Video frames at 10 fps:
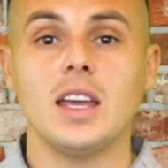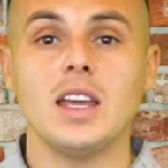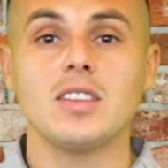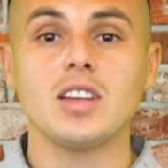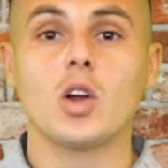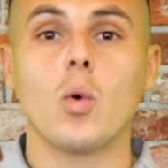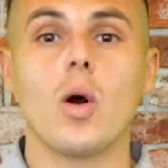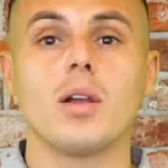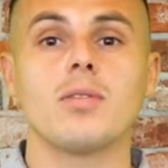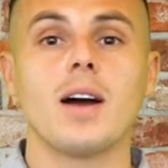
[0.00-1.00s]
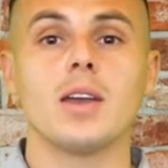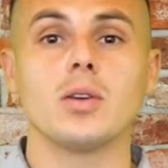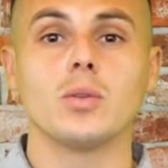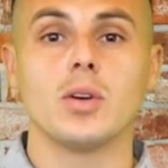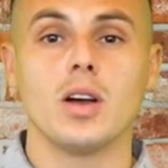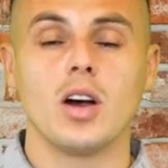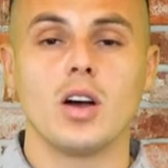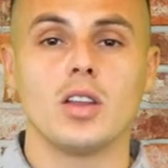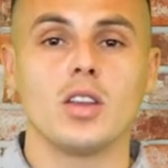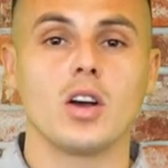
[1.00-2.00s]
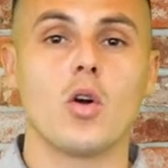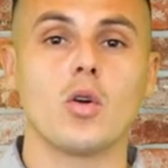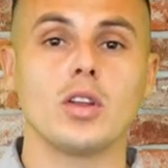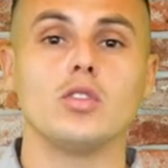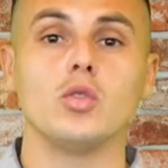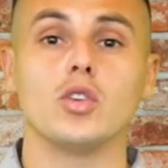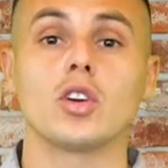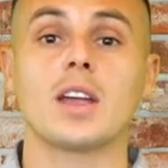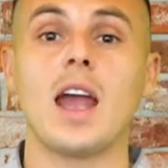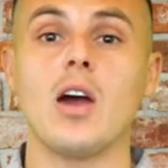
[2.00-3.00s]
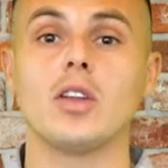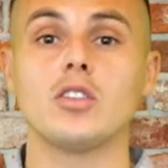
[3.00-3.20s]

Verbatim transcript: he's going to qualify you according to your county.